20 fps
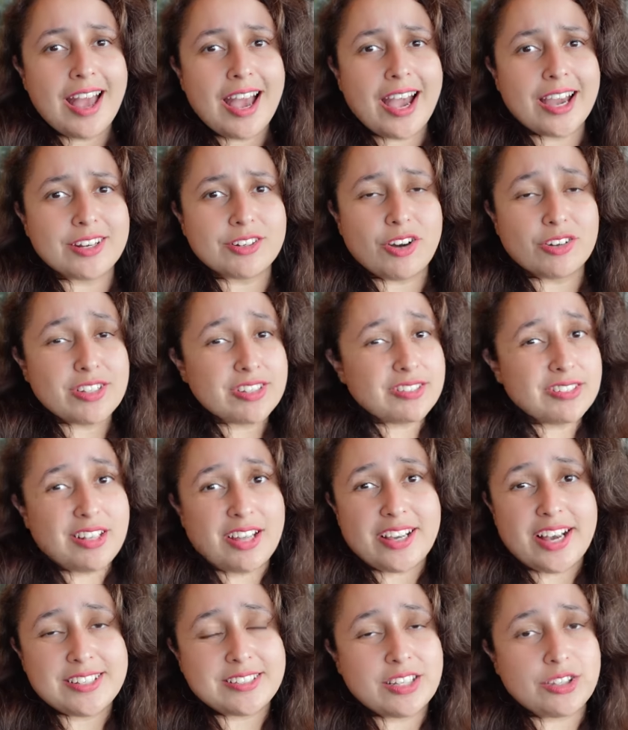And honestly,
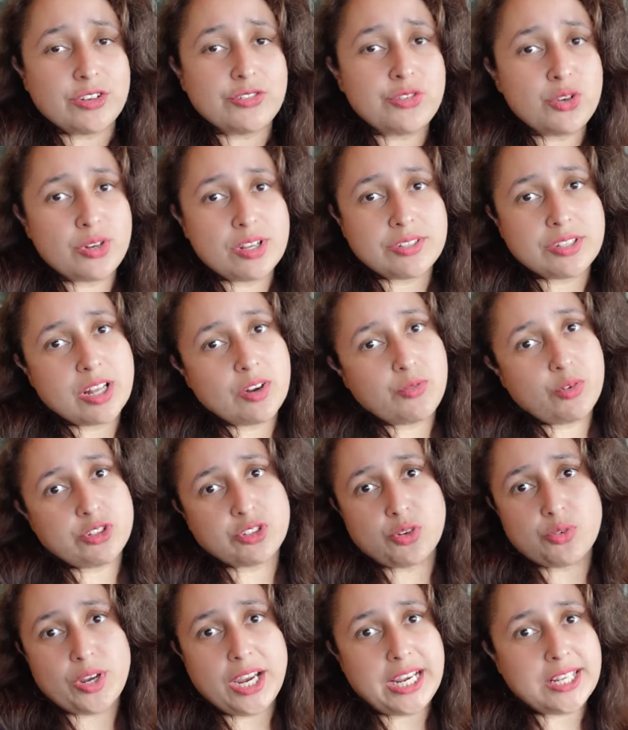like I said, the food itself was
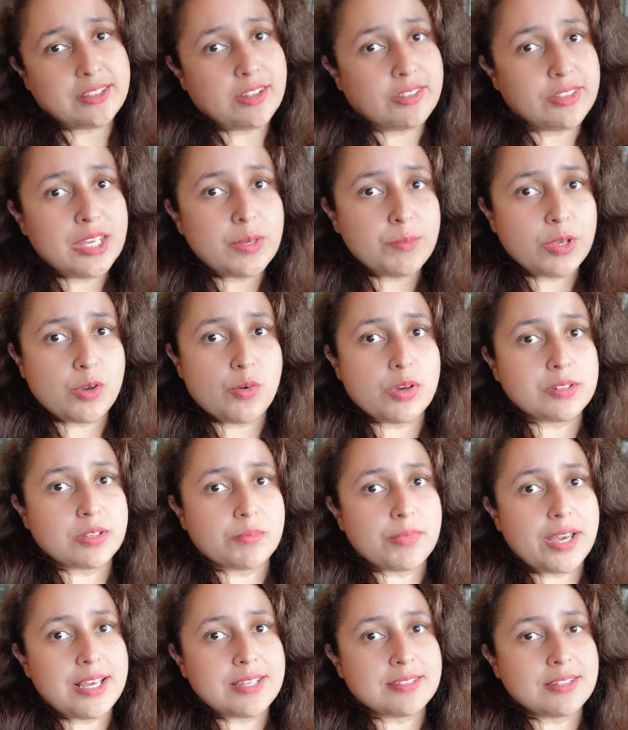great. The theming was
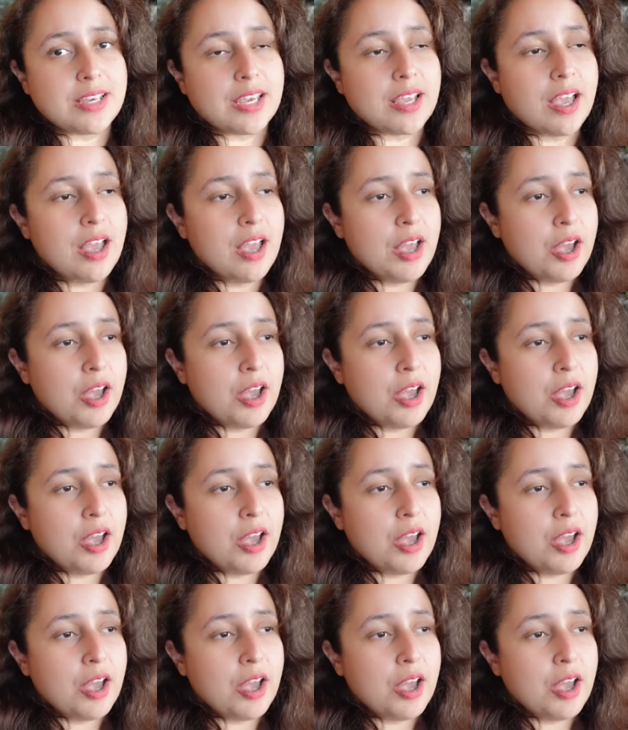amazing.